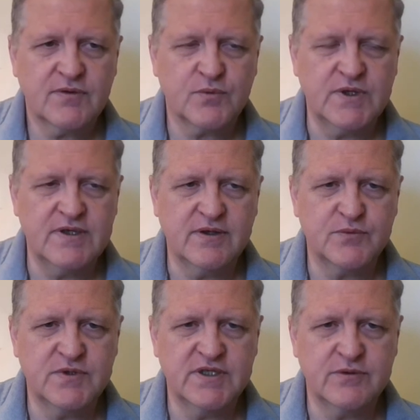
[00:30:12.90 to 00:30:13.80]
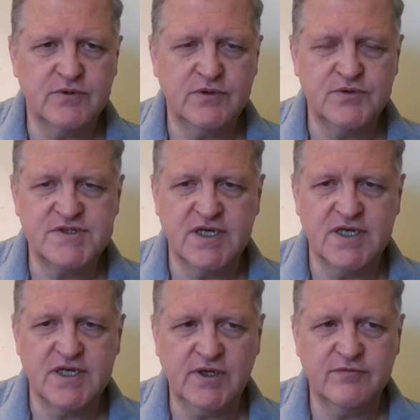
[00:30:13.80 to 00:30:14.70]
a new
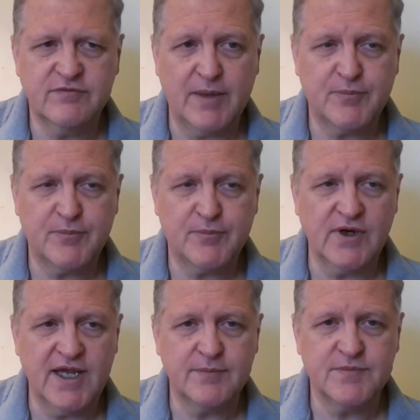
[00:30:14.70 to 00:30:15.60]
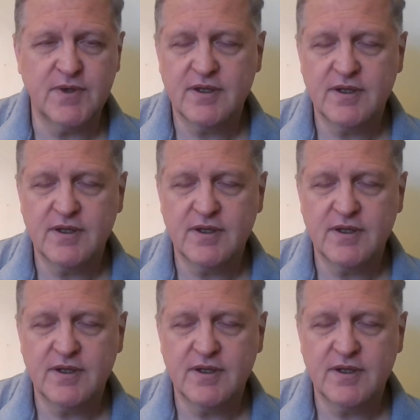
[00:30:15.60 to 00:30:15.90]
summary of my program,